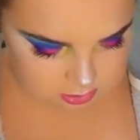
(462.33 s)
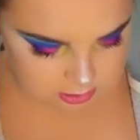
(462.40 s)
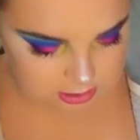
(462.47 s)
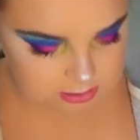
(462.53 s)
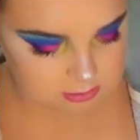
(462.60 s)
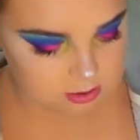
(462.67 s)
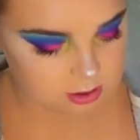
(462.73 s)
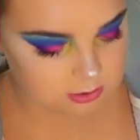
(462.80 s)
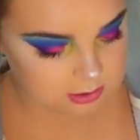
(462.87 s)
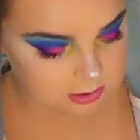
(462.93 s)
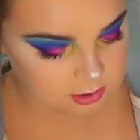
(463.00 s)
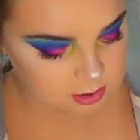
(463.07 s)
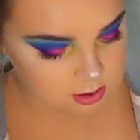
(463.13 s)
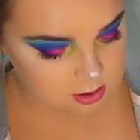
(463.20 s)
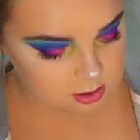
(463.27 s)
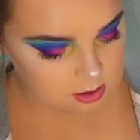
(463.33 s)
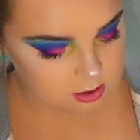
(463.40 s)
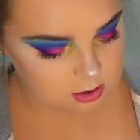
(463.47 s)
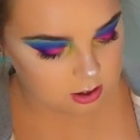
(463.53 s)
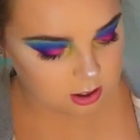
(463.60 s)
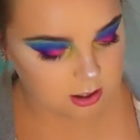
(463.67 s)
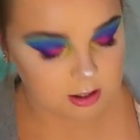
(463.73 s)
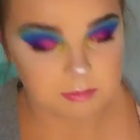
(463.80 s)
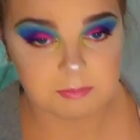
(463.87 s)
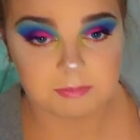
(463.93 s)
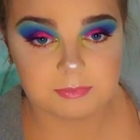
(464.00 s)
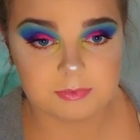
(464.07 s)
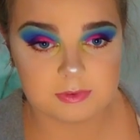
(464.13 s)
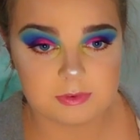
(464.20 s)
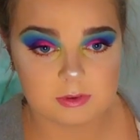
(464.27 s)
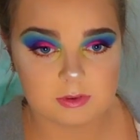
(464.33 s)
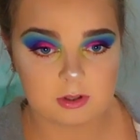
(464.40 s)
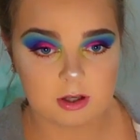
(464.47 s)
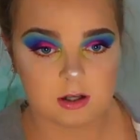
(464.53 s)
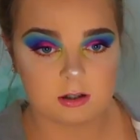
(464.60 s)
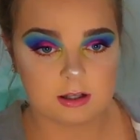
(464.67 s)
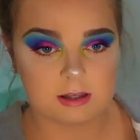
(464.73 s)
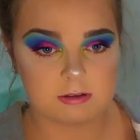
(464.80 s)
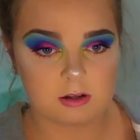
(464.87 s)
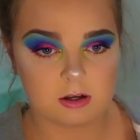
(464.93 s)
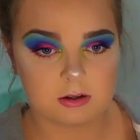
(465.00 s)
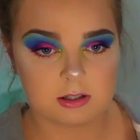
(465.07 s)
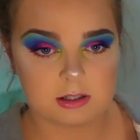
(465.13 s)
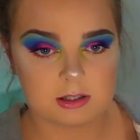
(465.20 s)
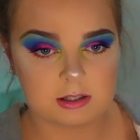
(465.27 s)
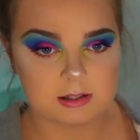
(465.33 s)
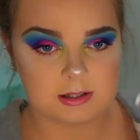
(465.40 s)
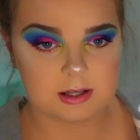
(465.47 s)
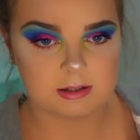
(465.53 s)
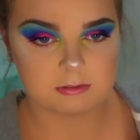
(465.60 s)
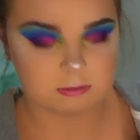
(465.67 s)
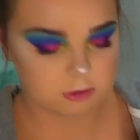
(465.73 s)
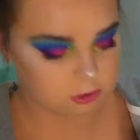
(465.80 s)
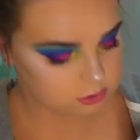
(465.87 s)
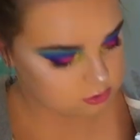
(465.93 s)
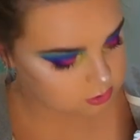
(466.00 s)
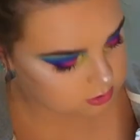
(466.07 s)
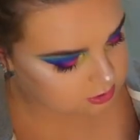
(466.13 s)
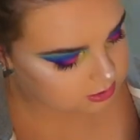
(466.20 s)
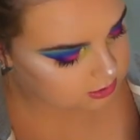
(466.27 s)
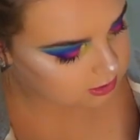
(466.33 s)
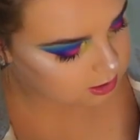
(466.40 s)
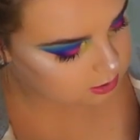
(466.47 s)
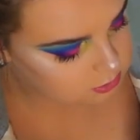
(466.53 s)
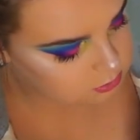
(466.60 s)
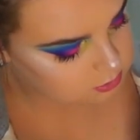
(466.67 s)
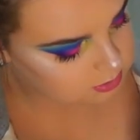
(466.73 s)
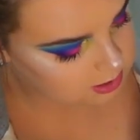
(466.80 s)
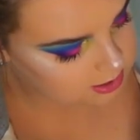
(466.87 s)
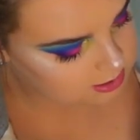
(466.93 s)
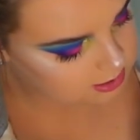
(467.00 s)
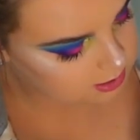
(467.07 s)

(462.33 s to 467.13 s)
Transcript: keep going. Um, I'll keep going in that row sort of thing. I'll do that